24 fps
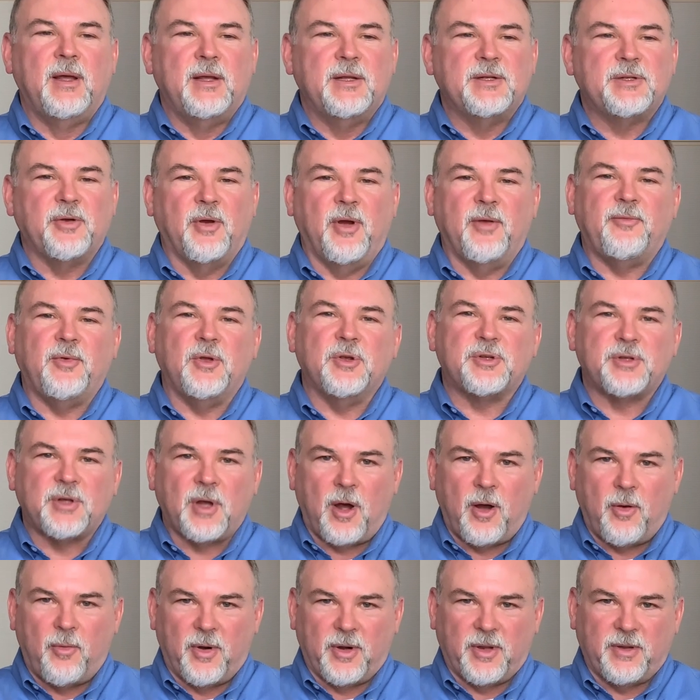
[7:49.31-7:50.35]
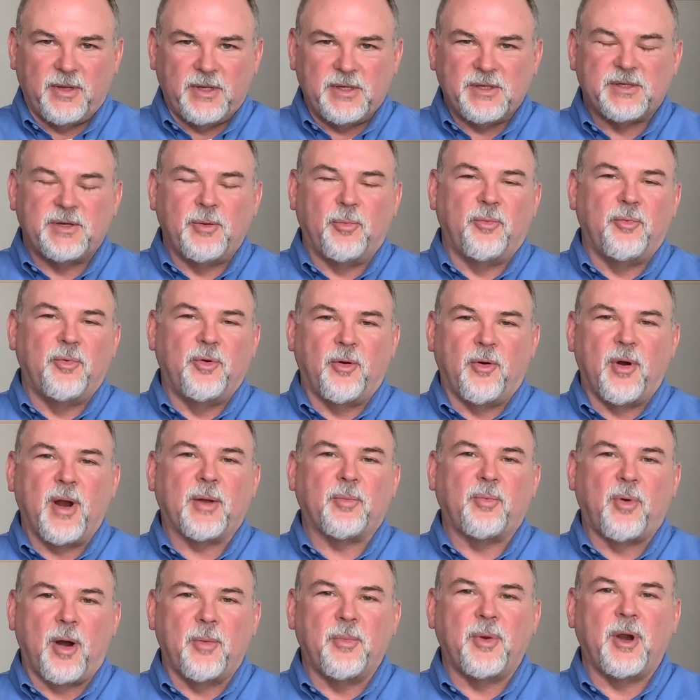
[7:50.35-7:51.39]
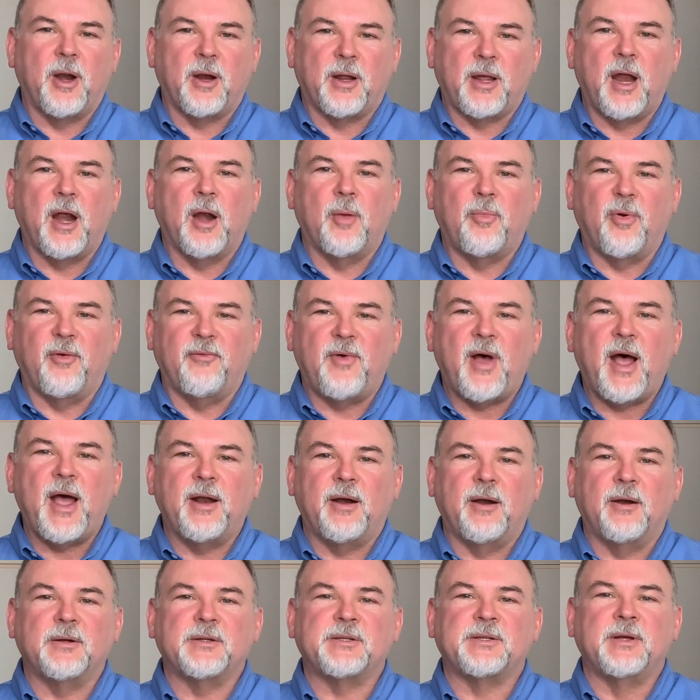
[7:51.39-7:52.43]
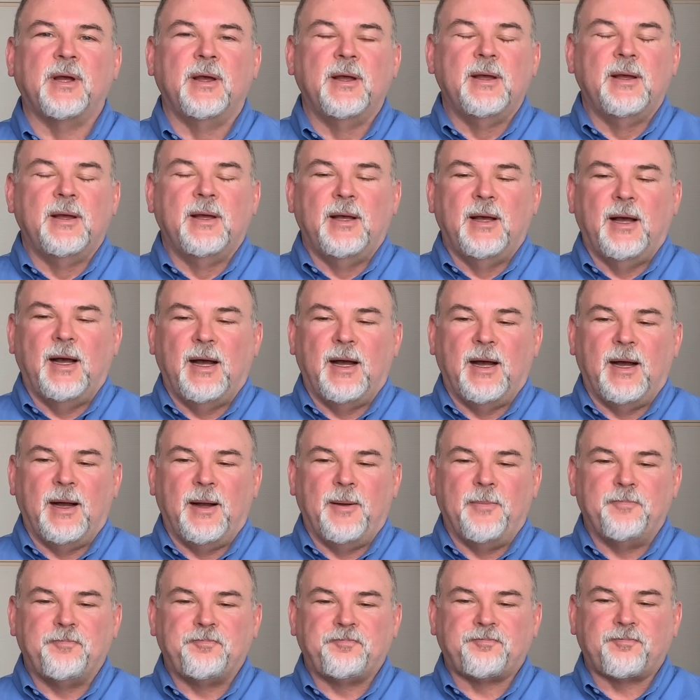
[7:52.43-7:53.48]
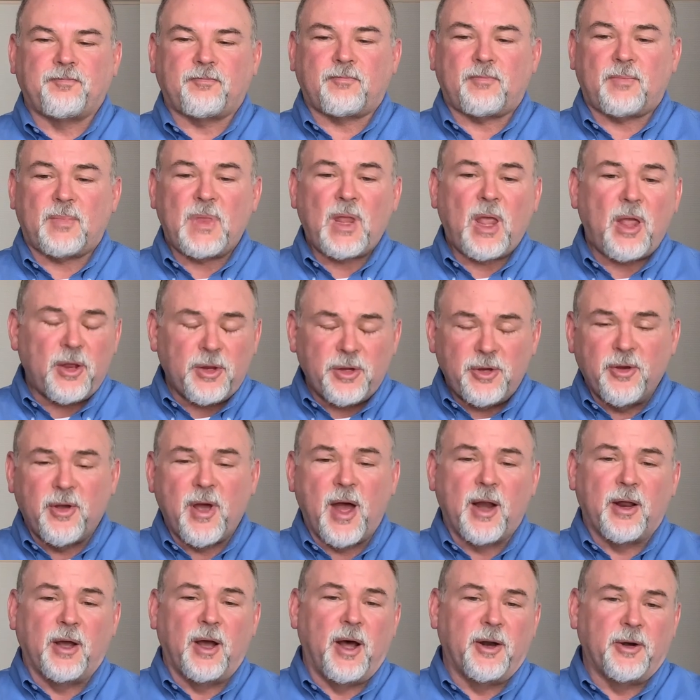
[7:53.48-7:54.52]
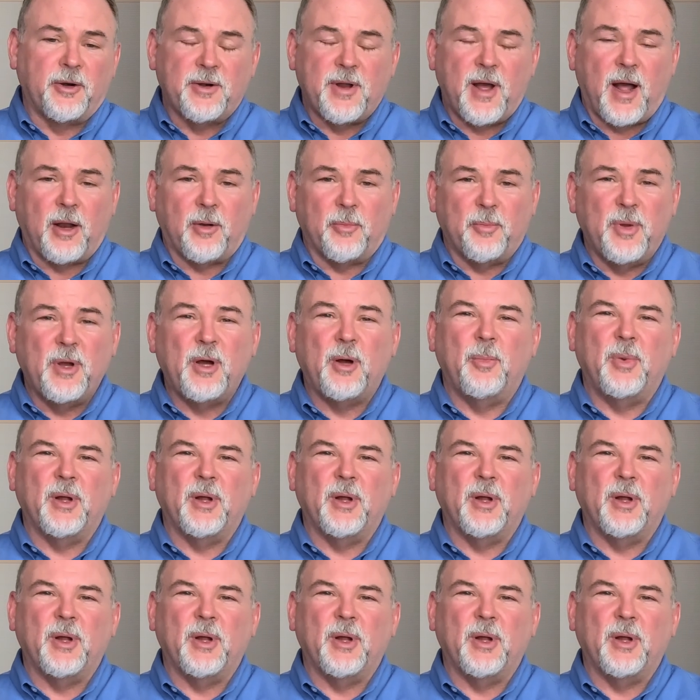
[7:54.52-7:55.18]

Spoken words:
So if you saw one of these direct primary care providers, you got a $100 bill.